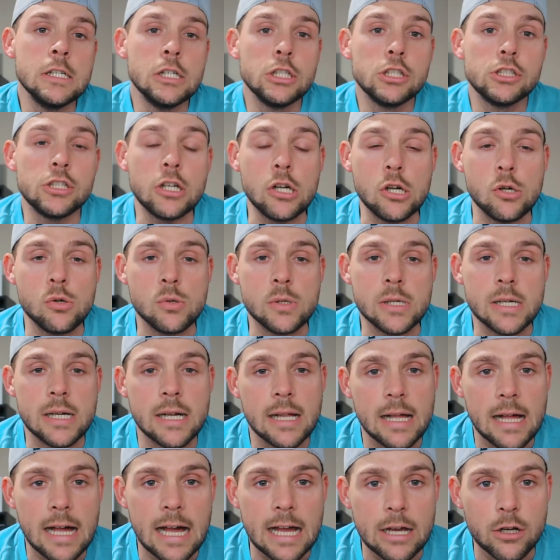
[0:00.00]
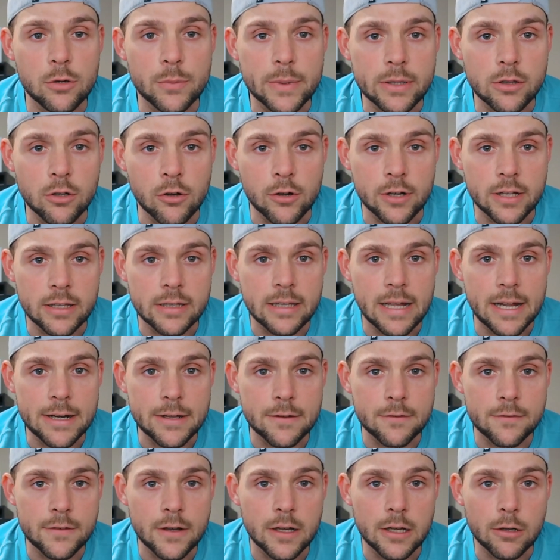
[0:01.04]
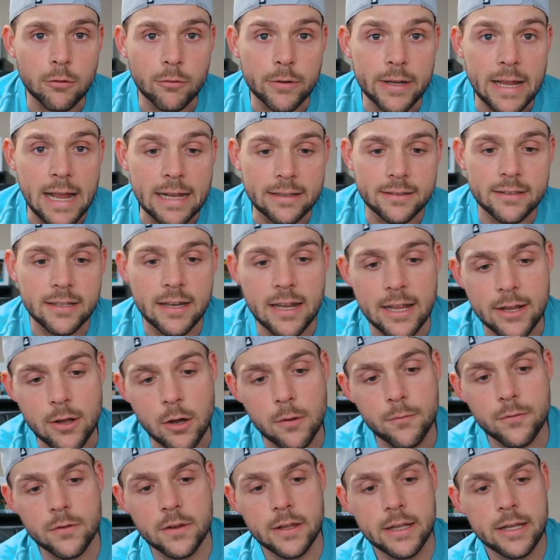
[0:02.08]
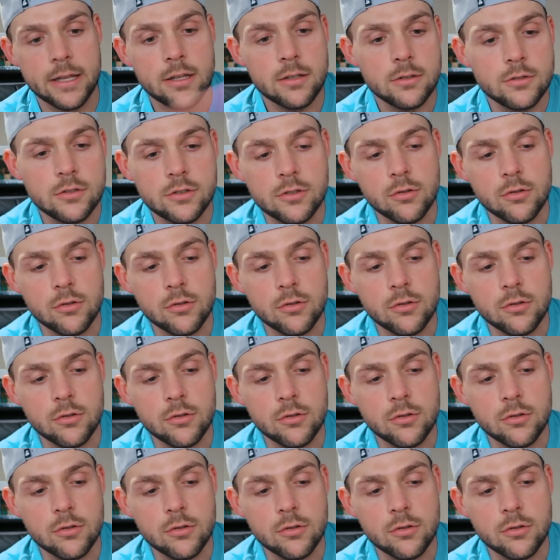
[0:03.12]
So I will be learning a lot of uh, React today, hopefully.